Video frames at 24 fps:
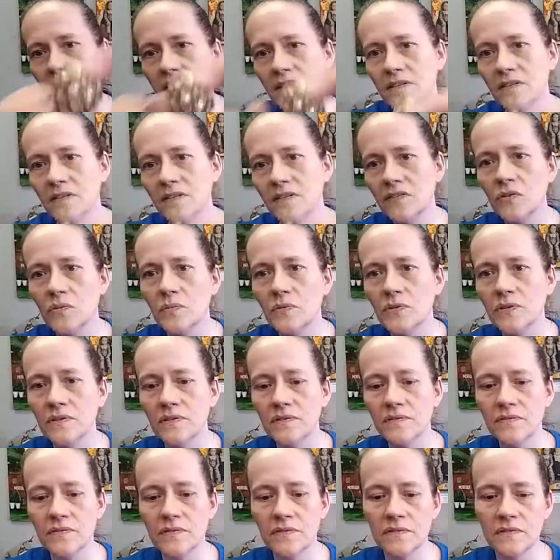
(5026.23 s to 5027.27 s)
So
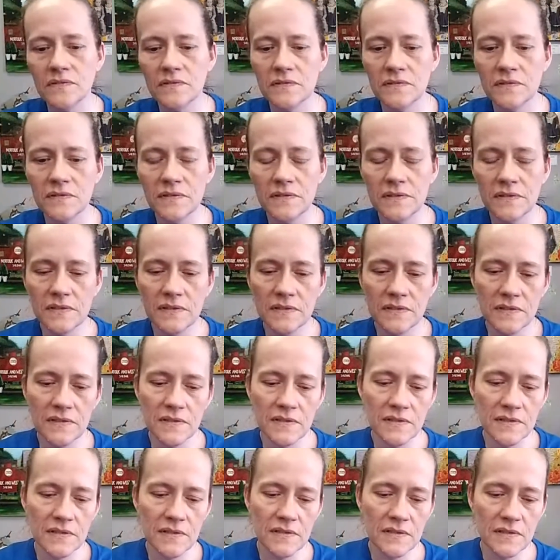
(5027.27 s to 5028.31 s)
beautiful.
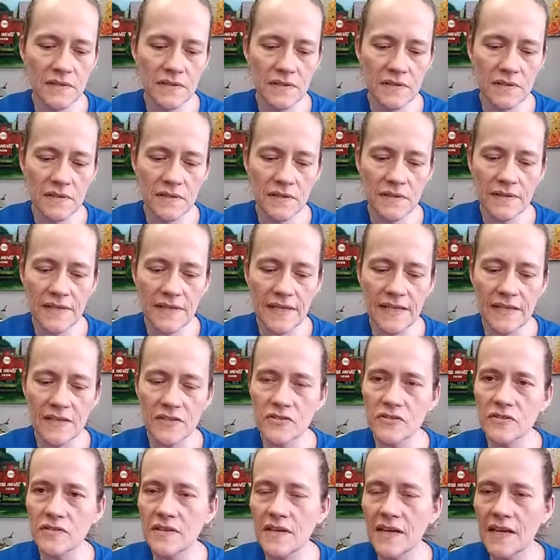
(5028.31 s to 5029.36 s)

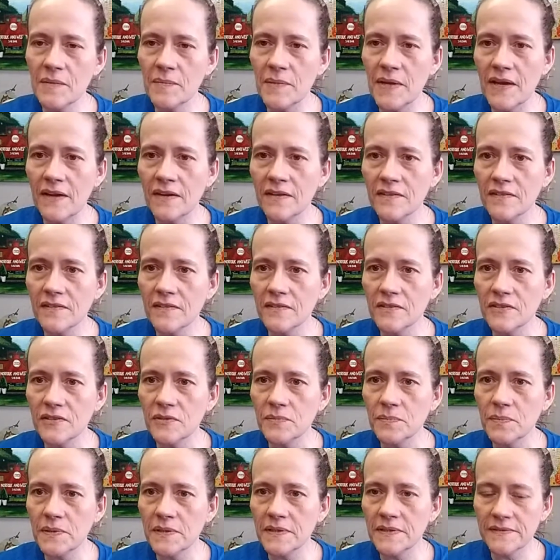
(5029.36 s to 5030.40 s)
Angela, I'm out of the
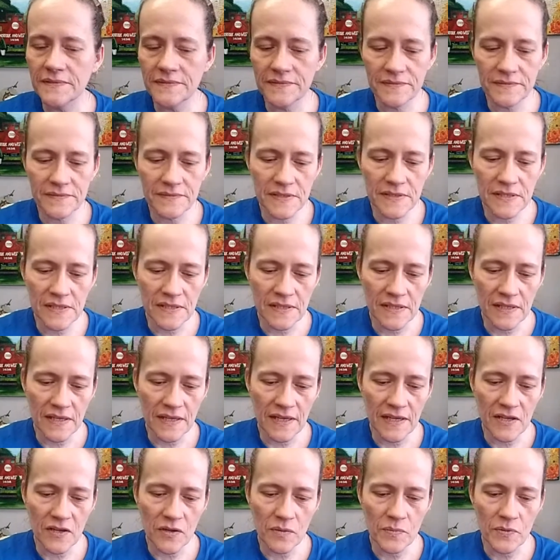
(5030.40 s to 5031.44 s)
loop.
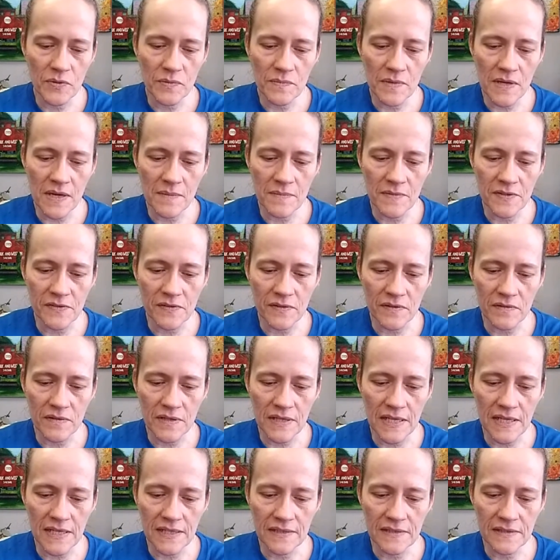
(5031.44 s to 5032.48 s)
I hope your mom is all
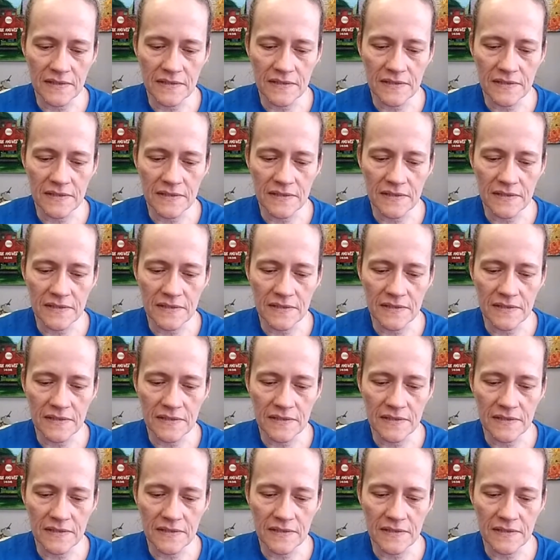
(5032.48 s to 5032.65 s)
right.